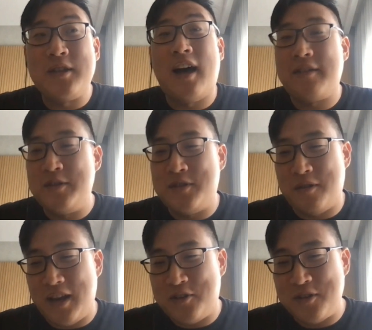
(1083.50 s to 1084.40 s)
a lot of
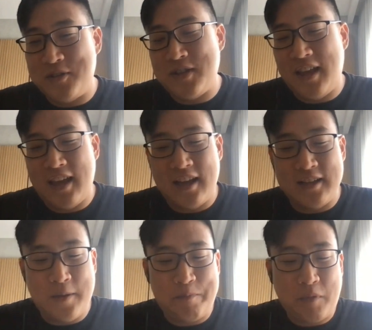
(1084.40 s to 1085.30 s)
considerations,
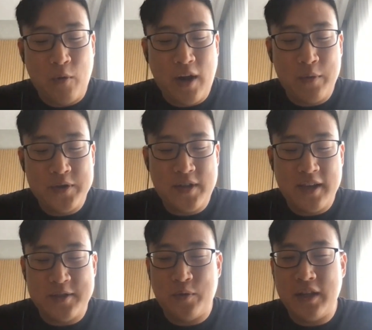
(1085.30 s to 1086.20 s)
and what I will say
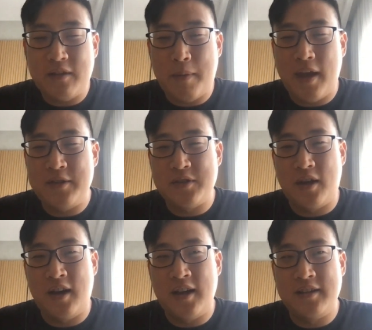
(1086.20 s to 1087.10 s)
is it really depends
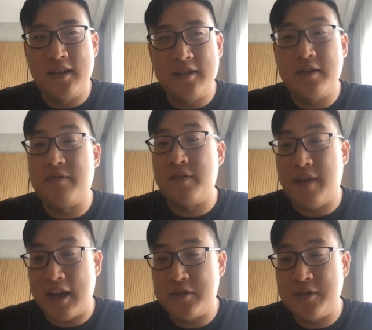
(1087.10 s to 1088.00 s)
on different
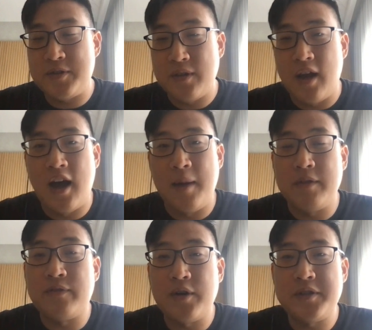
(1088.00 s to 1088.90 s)
factors. The
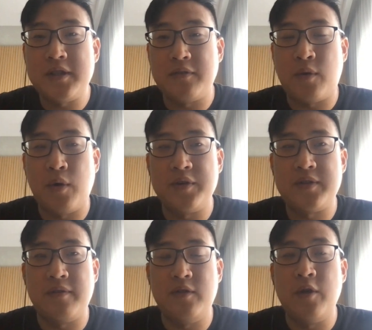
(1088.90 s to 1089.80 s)
first is, of course,
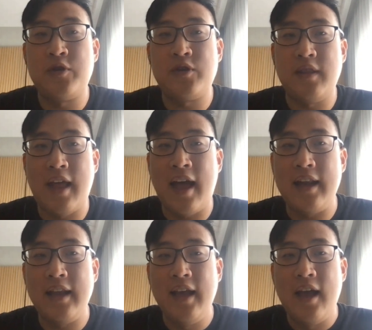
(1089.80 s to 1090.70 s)
the notion
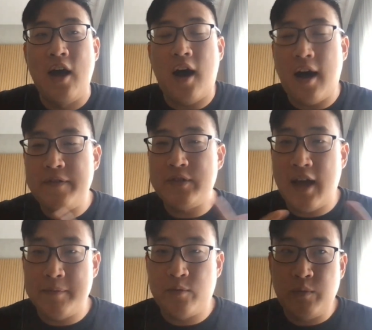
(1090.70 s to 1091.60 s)
that
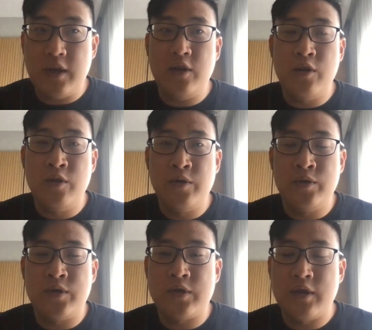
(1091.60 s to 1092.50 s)
oftentimes when we
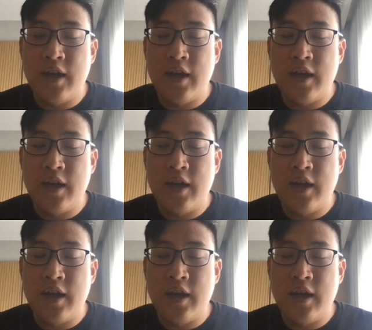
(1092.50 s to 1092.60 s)
use